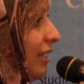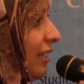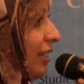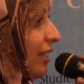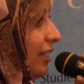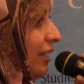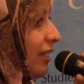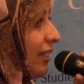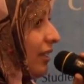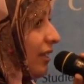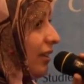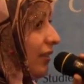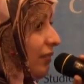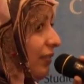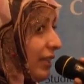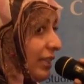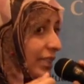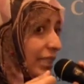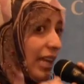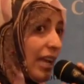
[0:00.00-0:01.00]
those
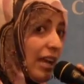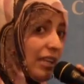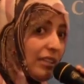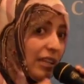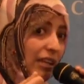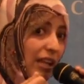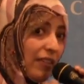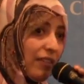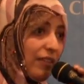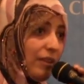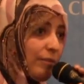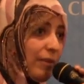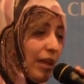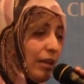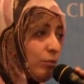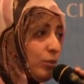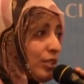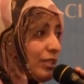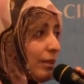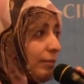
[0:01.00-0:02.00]
who played a
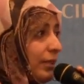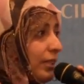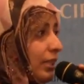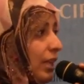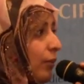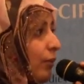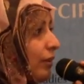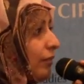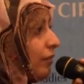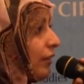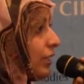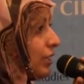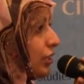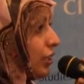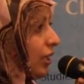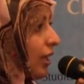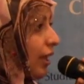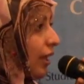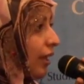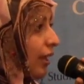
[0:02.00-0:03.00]
real role
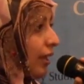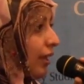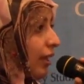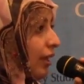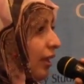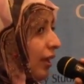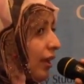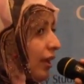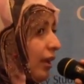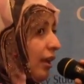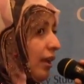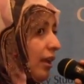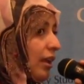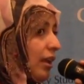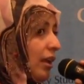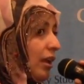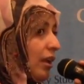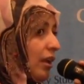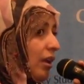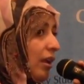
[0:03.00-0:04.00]
in
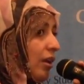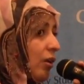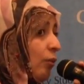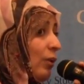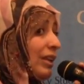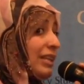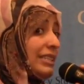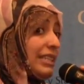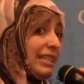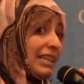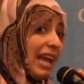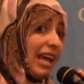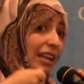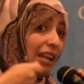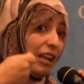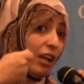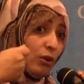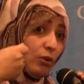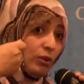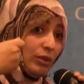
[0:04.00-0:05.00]

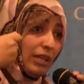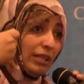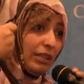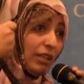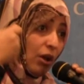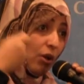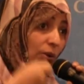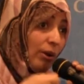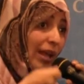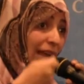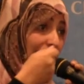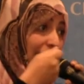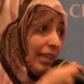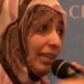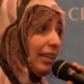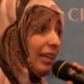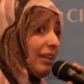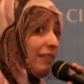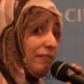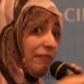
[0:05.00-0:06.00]
stepping down,
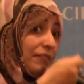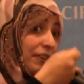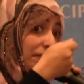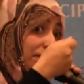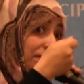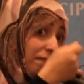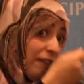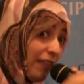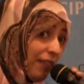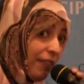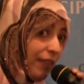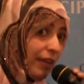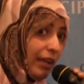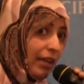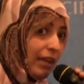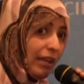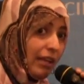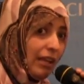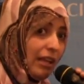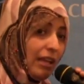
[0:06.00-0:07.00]
toppling the
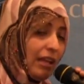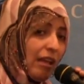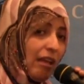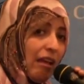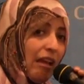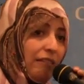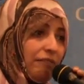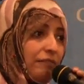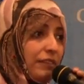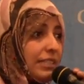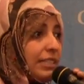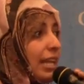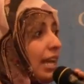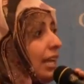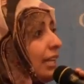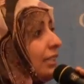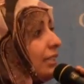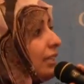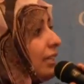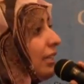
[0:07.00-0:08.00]
governments,
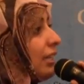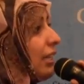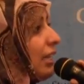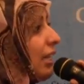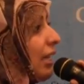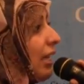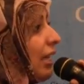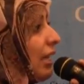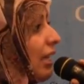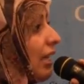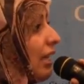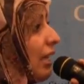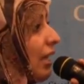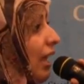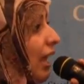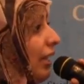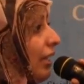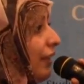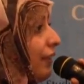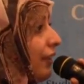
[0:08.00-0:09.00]
and
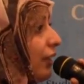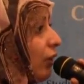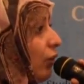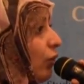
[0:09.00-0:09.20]
they